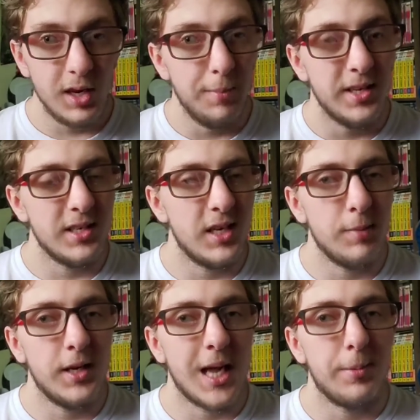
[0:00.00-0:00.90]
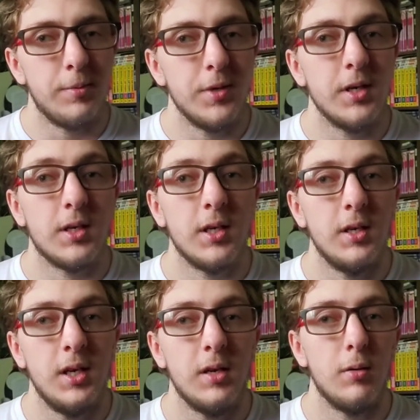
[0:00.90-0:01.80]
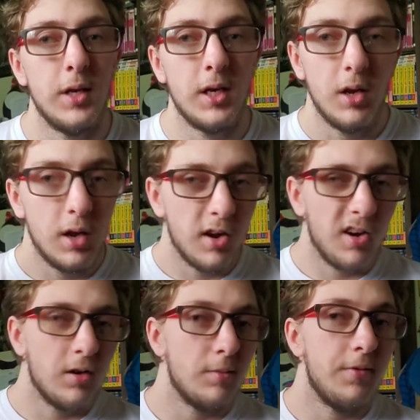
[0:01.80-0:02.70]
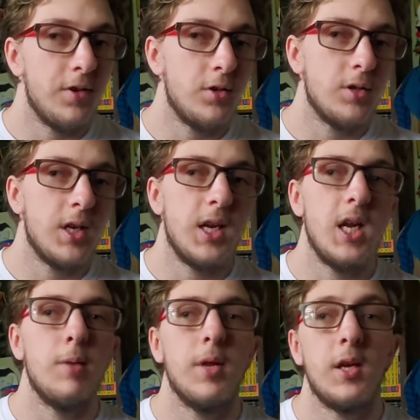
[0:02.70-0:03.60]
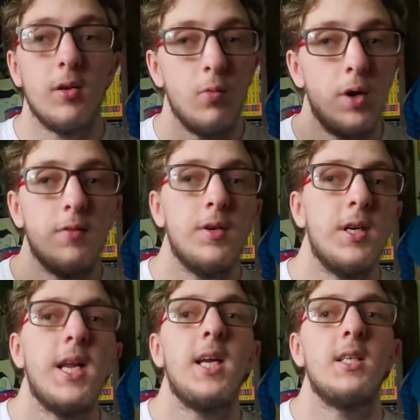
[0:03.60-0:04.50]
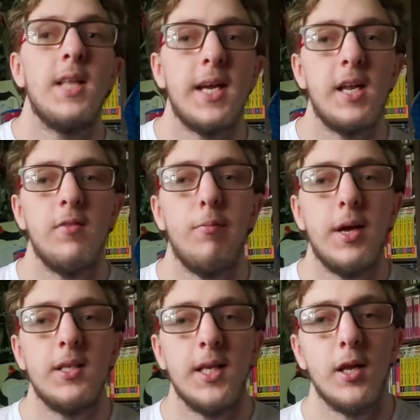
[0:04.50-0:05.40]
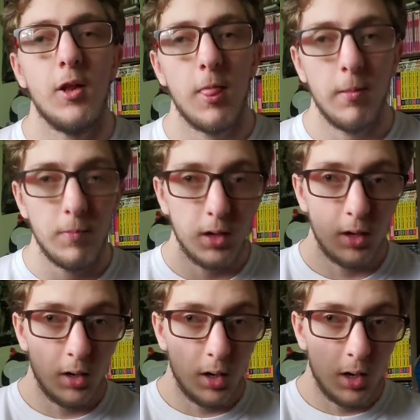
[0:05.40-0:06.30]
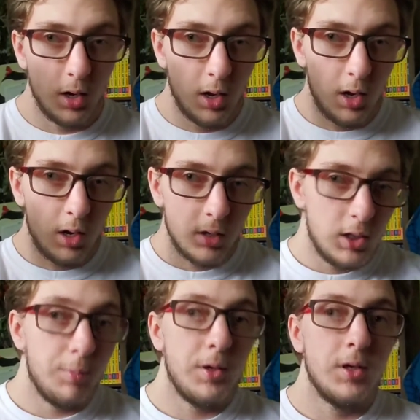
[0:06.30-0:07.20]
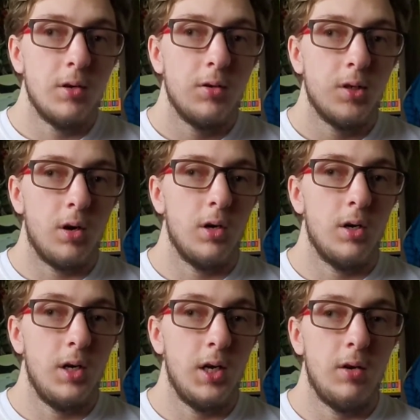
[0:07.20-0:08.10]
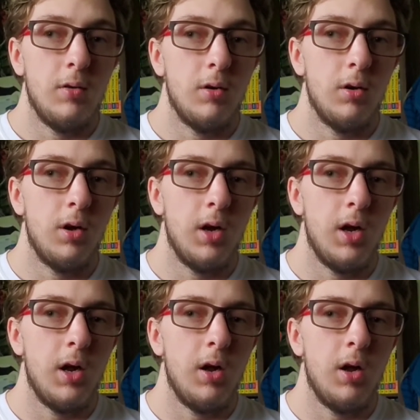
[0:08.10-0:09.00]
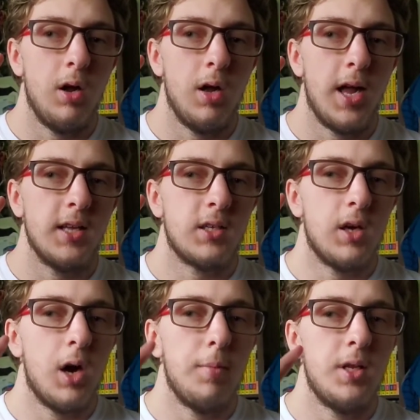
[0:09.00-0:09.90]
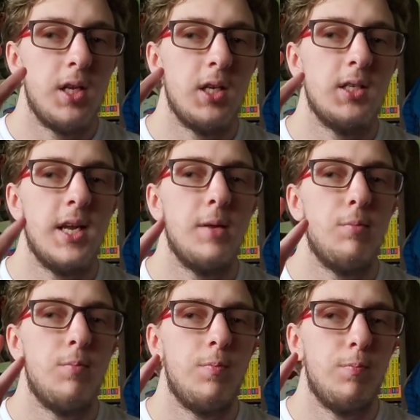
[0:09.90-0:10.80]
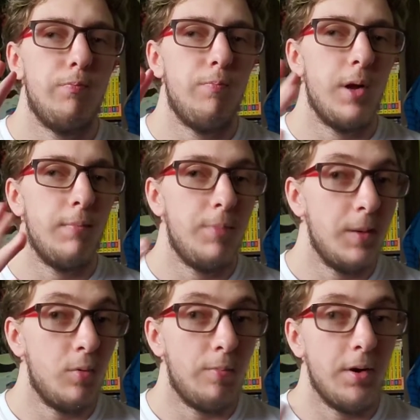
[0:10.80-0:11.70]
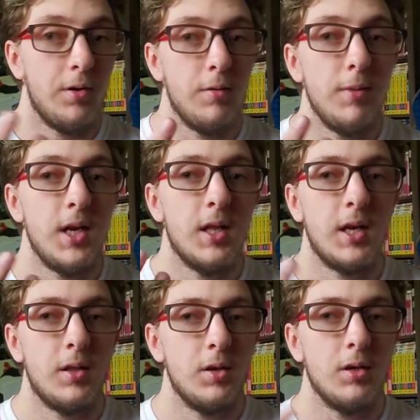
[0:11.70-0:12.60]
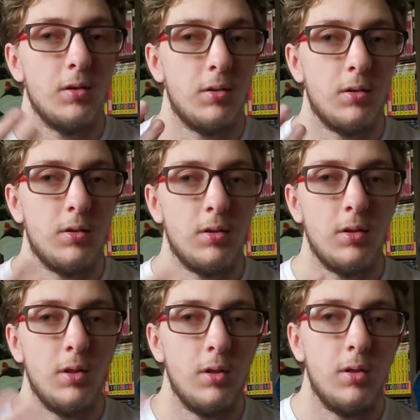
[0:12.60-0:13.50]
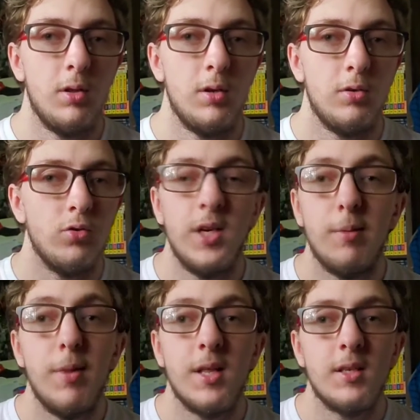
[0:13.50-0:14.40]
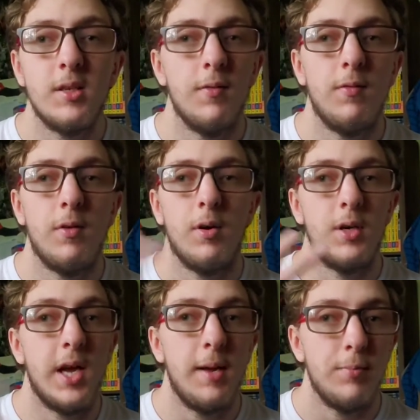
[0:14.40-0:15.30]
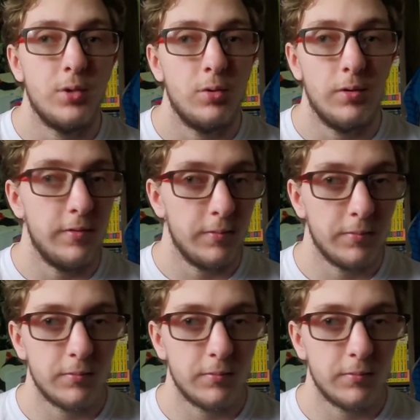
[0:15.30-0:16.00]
Mean the same like Captain America, you know, like from Avengers Endgame, like whatever it takes, that kind of mindset. Superheroes are, you know, uh, as commonly said by people better than me, like they're the Greek myths of our time, sort of.